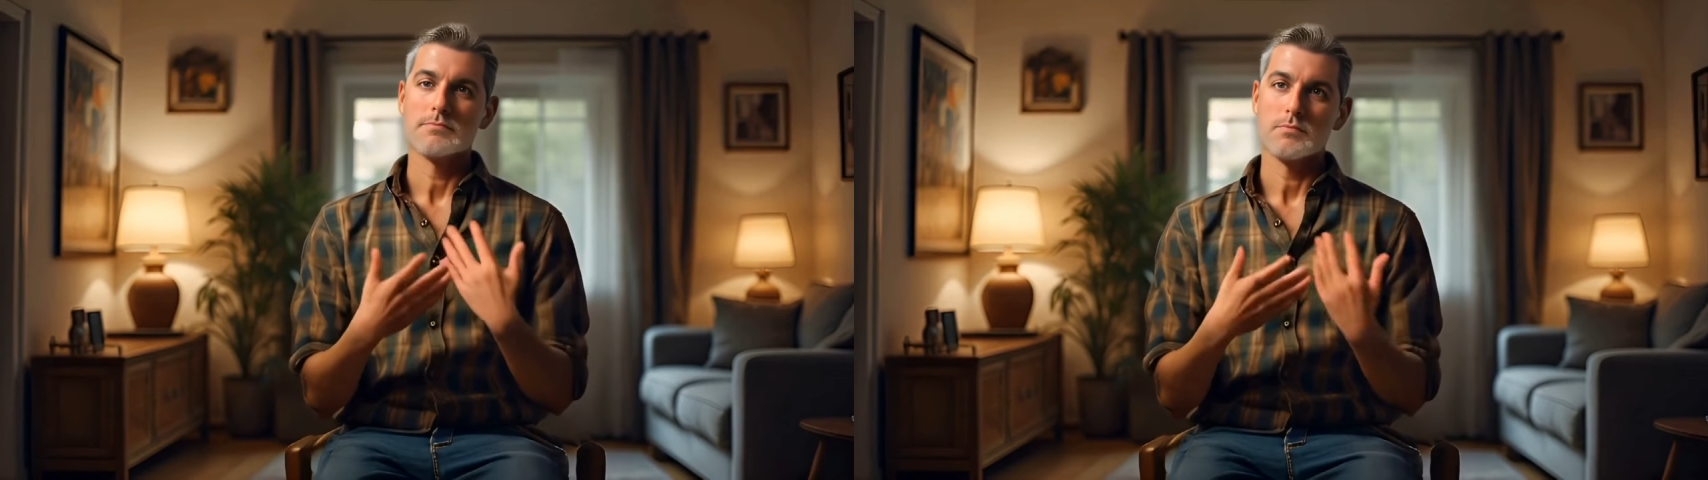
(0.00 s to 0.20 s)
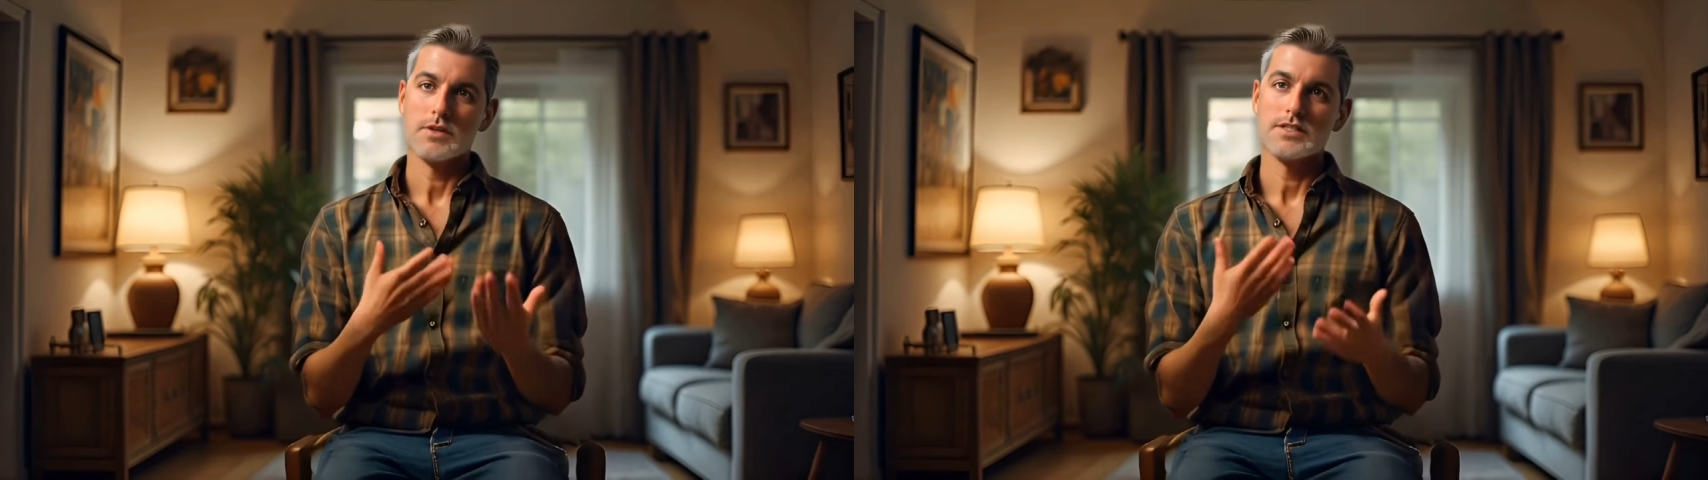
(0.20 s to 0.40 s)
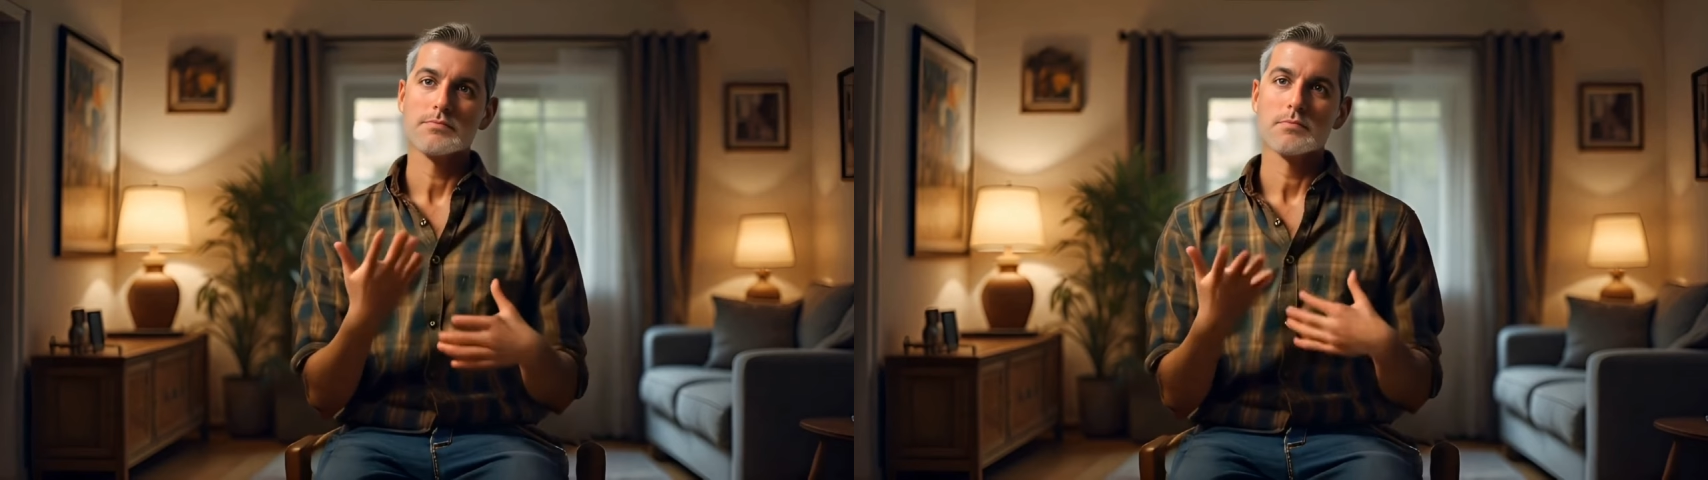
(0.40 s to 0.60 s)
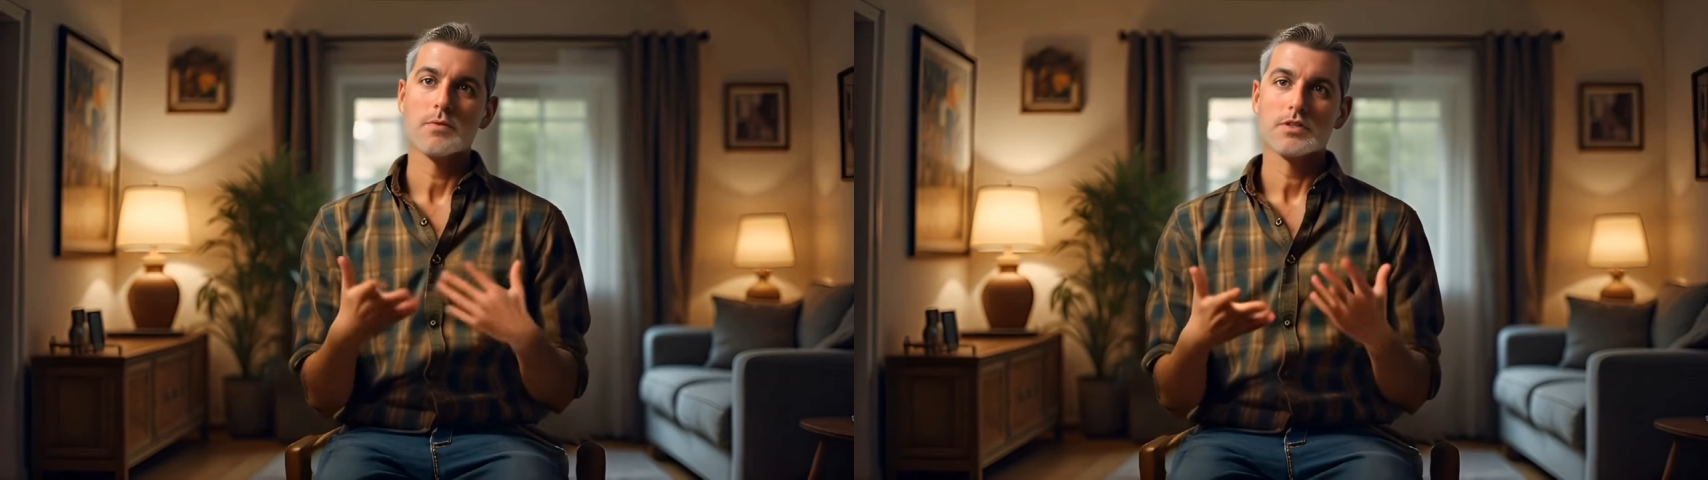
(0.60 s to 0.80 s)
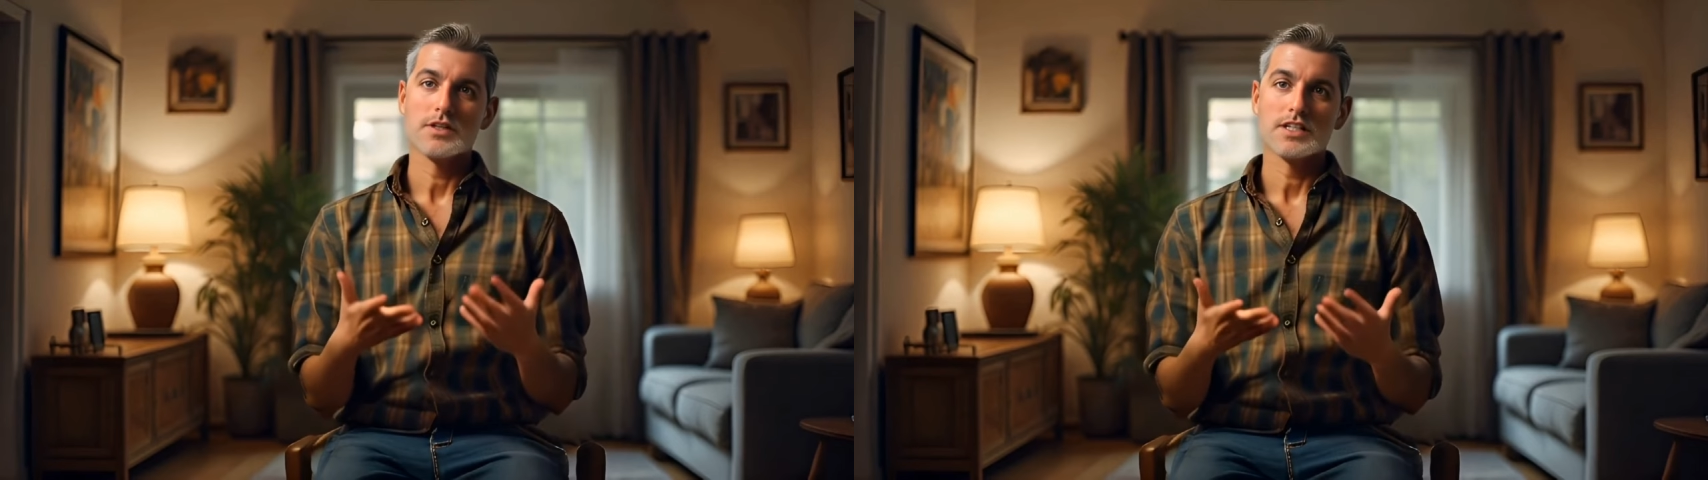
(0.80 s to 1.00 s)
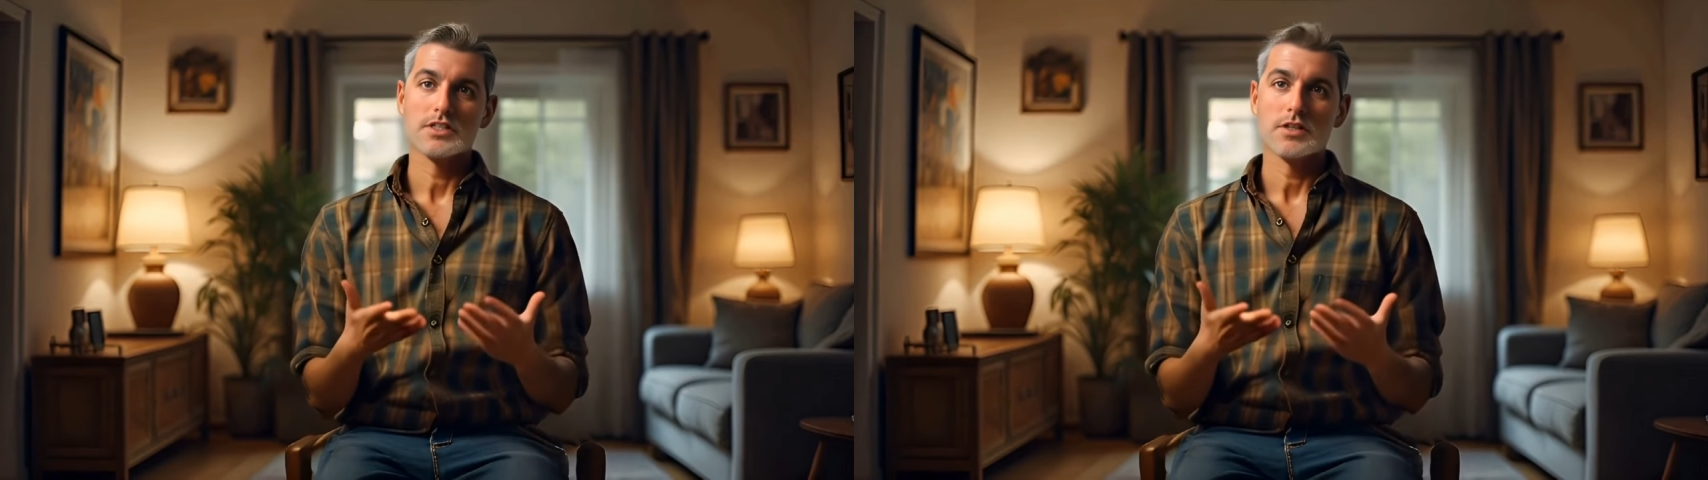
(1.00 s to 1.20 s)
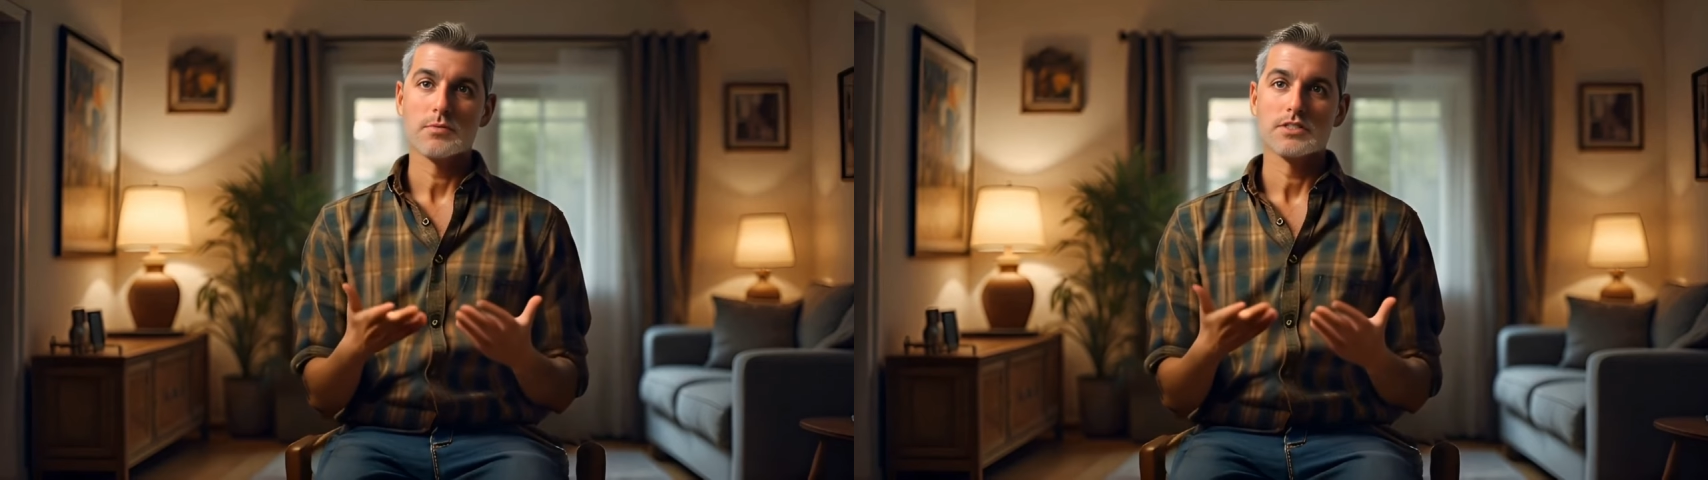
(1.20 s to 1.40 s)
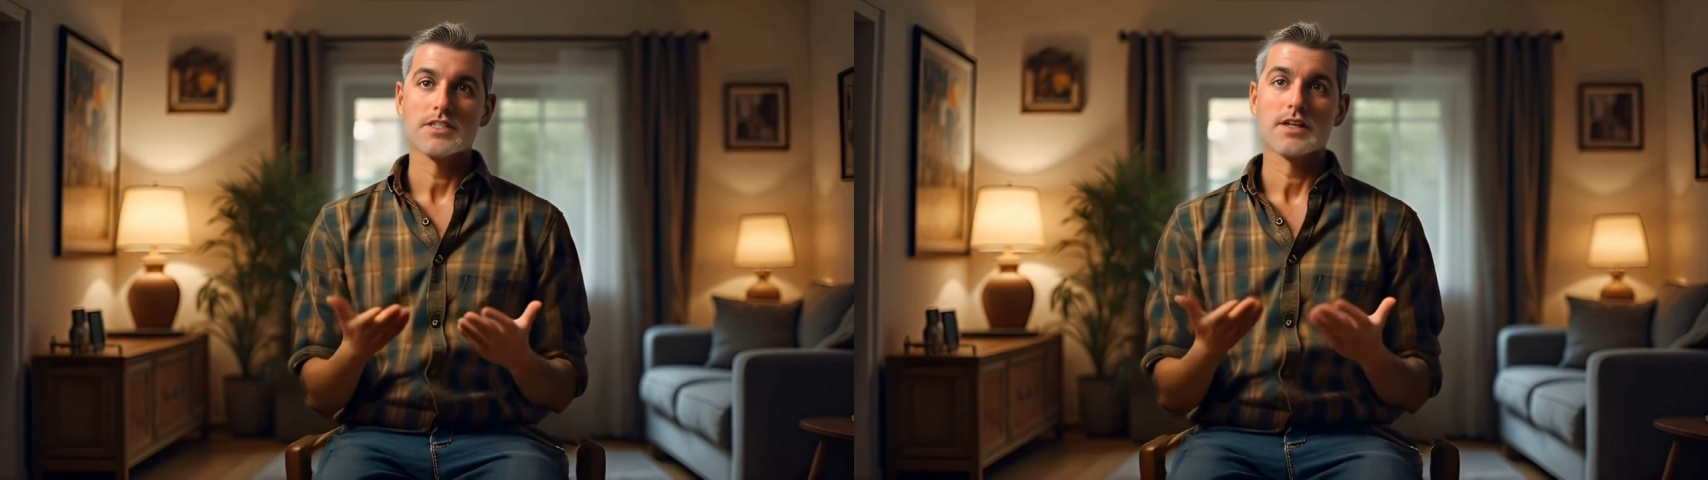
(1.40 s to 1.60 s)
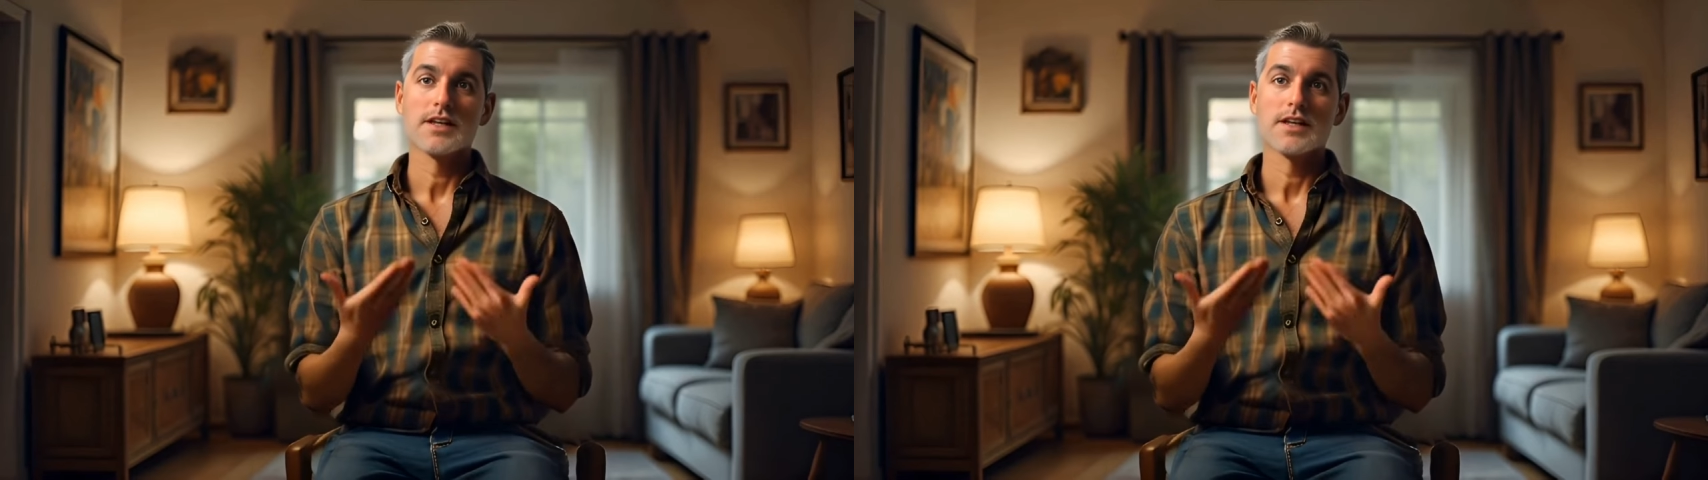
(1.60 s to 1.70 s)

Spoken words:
learning Fortran jokes